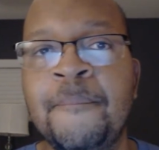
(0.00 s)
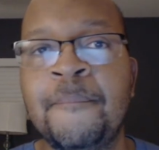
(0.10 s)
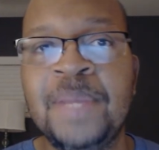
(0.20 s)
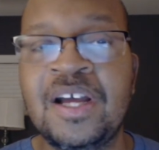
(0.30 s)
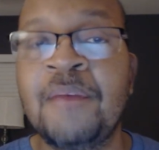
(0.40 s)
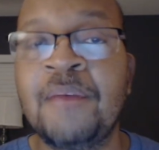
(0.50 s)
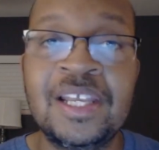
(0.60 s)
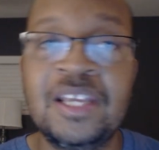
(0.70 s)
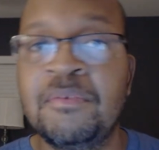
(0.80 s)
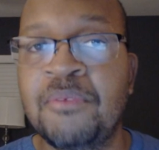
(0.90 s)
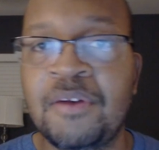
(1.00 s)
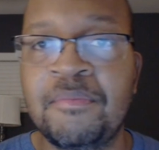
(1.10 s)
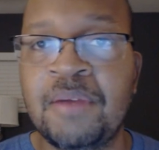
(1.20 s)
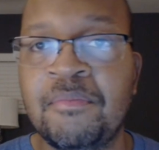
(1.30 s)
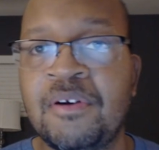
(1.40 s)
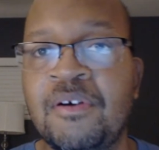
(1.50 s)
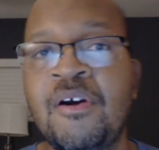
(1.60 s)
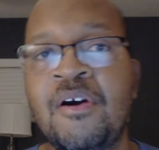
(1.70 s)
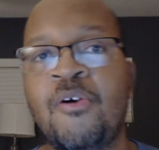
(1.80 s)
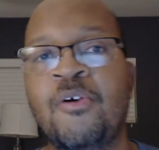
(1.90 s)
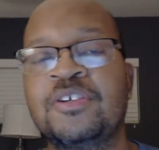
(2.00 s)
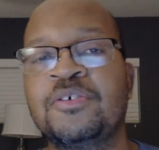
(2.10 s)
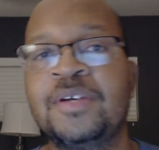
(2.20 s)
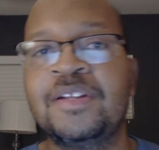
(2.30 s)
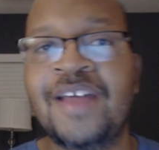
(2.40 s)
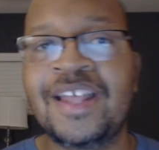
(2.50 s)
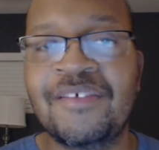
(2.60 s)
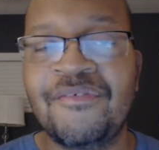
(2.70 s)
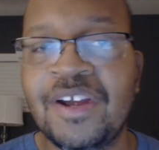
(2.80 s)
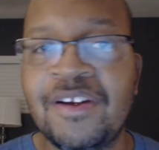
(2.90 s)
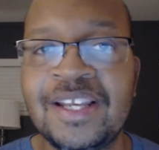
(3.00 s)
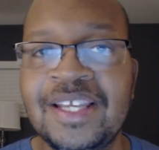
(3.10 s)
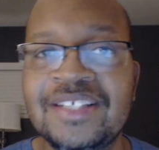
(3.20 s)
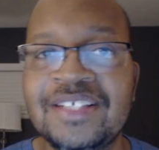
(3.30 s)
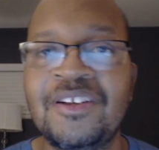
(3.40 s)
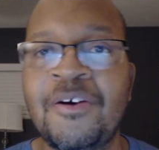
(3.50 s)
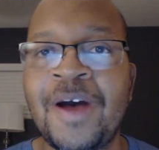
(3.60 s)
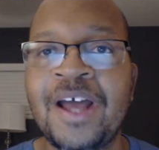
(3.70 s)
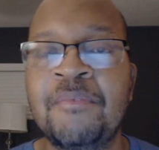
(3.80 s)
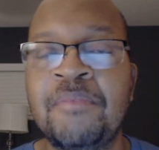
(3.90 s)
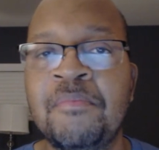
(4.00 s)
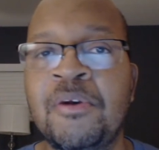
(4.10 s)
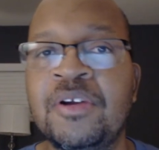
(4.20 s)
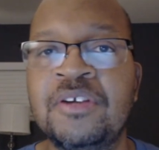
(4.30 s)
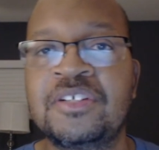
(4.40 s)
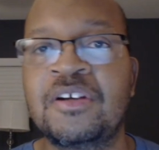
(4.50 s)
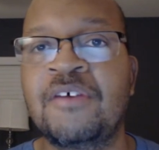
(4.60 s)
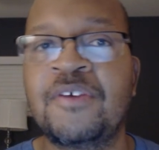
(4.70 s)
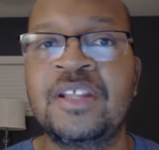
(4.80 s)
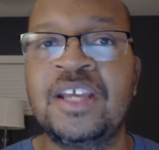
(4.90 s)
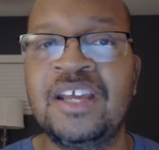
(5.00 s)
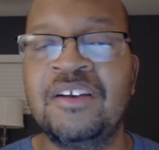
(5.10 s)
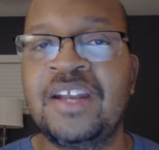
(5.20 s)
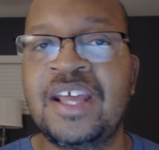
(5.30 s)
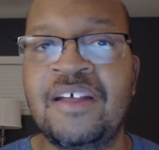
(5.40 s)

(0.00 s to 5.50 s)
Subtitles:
become a leaderboard member, or to at the very least know how to promote yourself on the internet